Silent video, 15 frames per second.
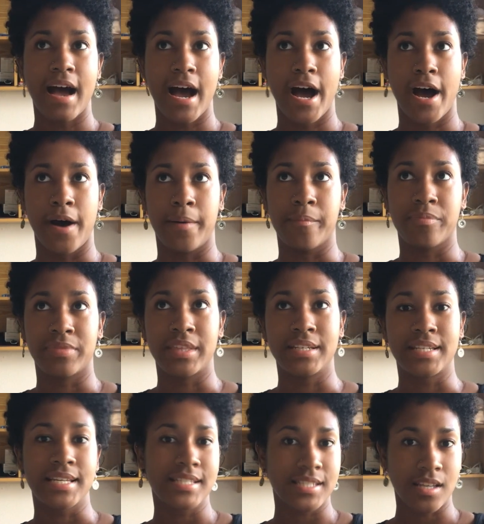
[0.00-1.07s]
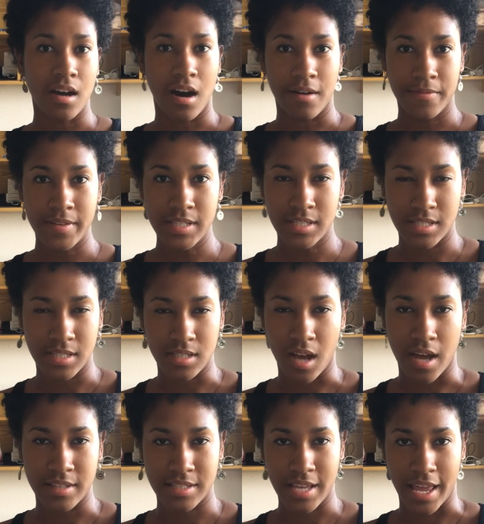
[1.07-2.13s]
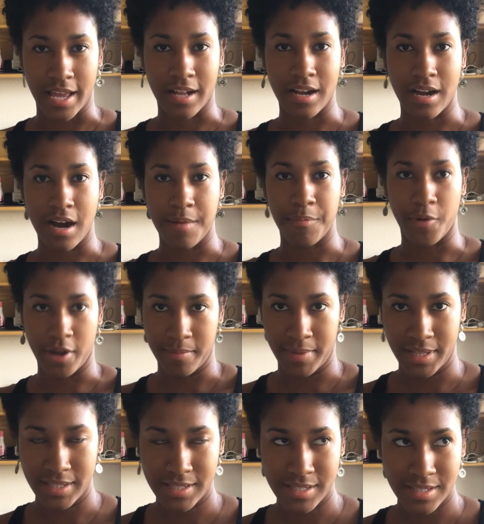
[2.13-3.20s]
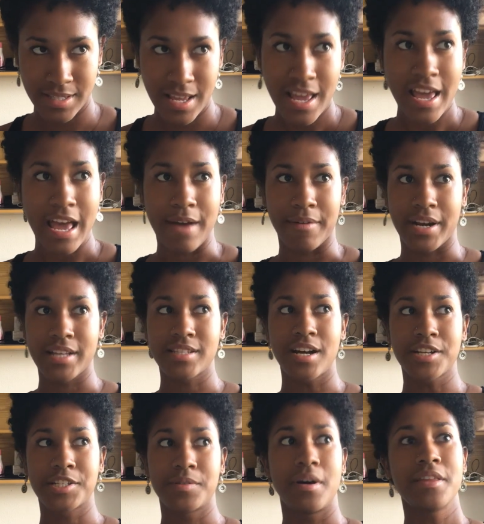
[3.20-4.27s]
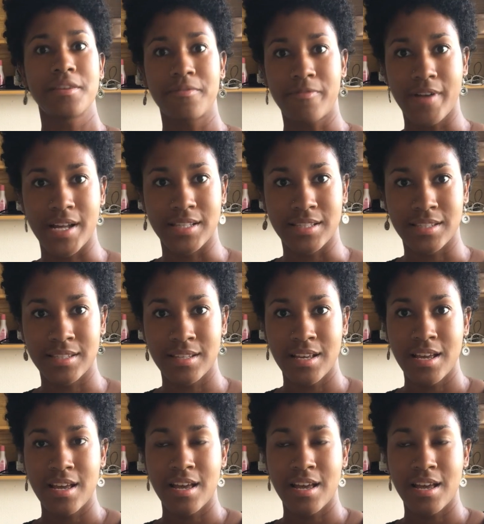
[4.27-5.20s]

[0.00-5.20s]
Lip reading: the DC office does not take appointments. And when I talked to other friends,